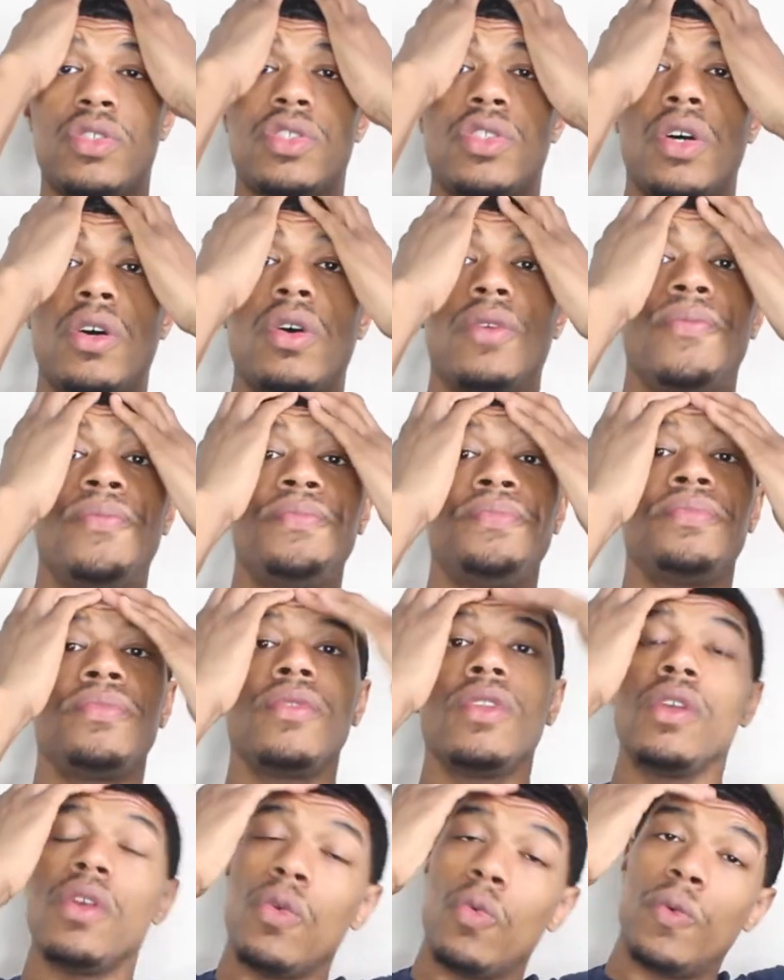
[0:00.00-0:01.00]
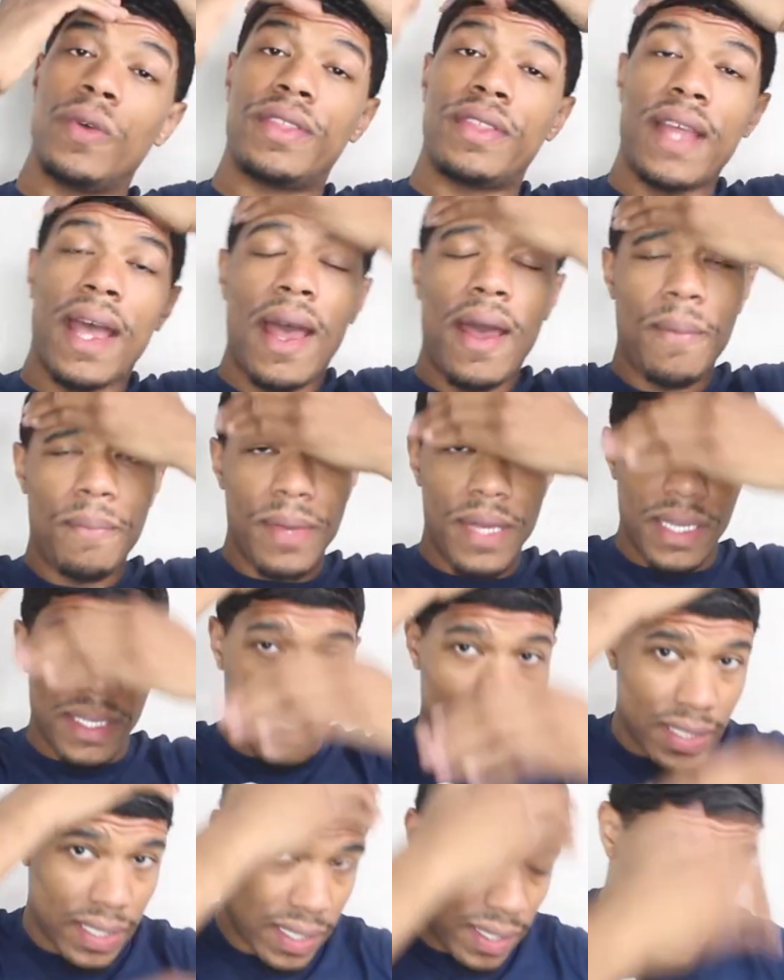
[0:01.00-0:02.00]
So with that being
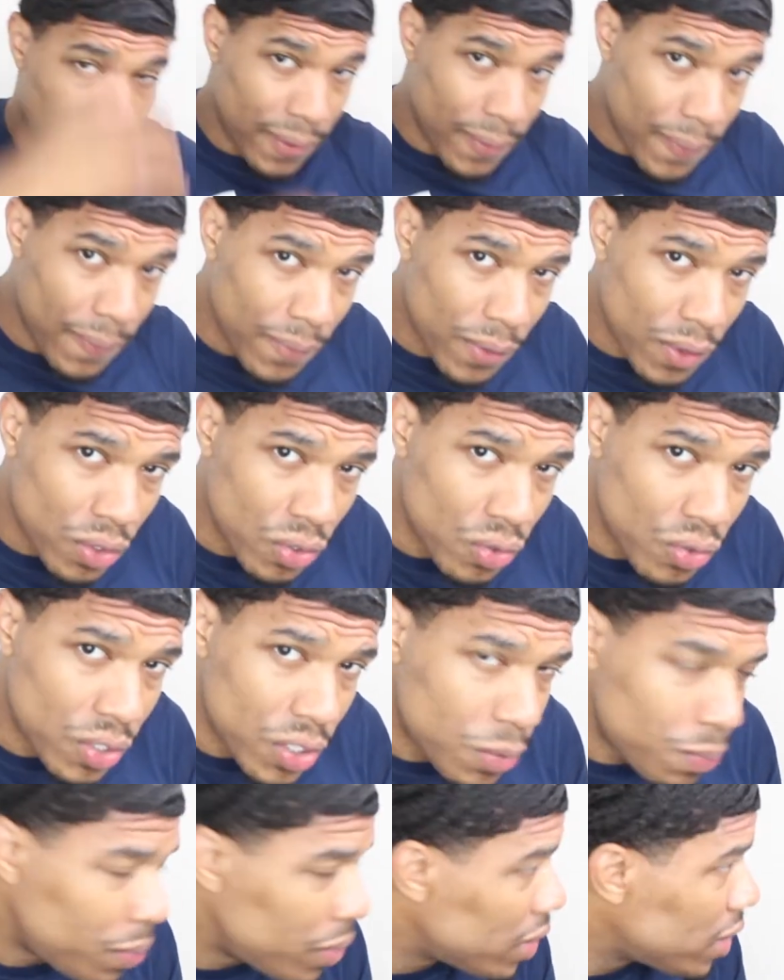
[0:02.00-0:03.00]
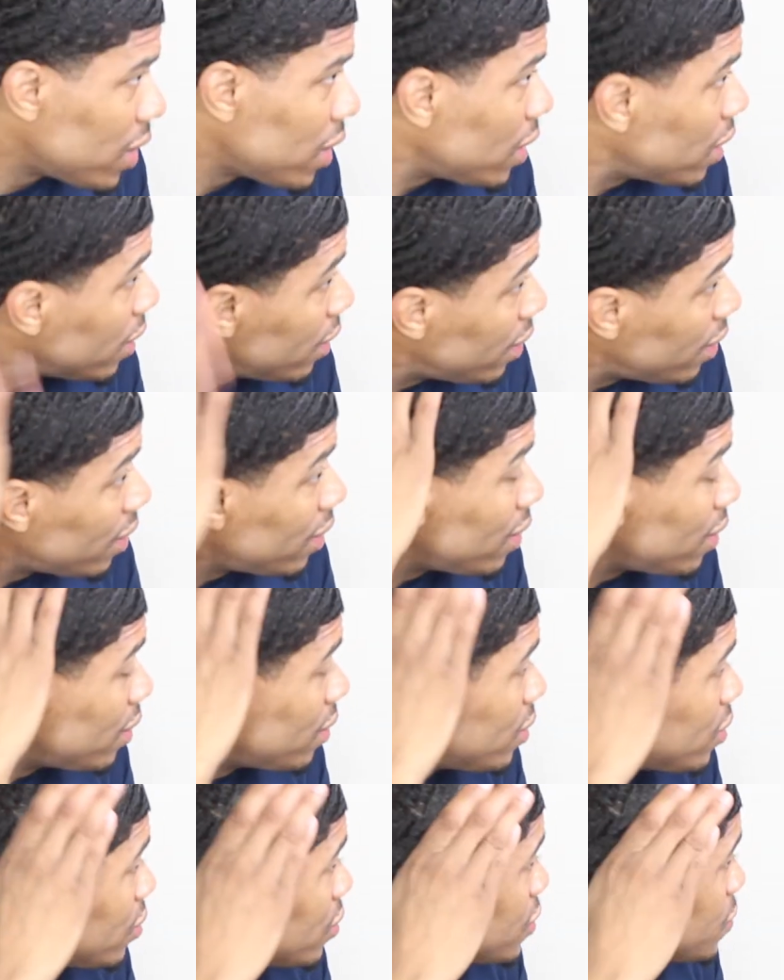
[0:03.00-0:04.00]
said, you just put it
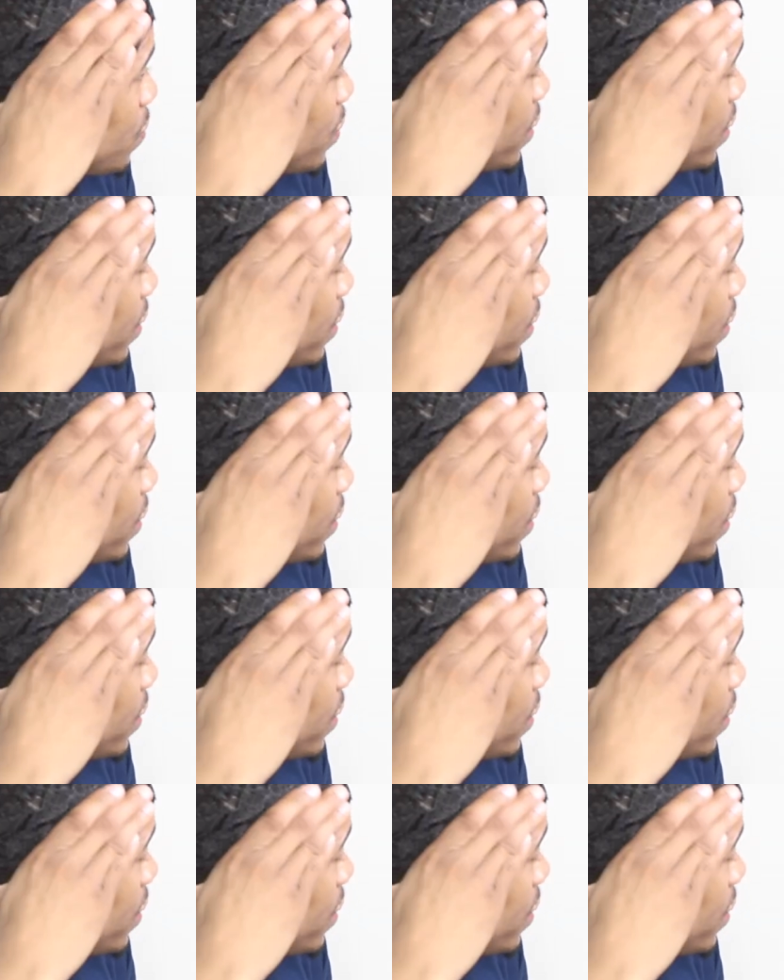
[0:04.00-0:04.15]
in.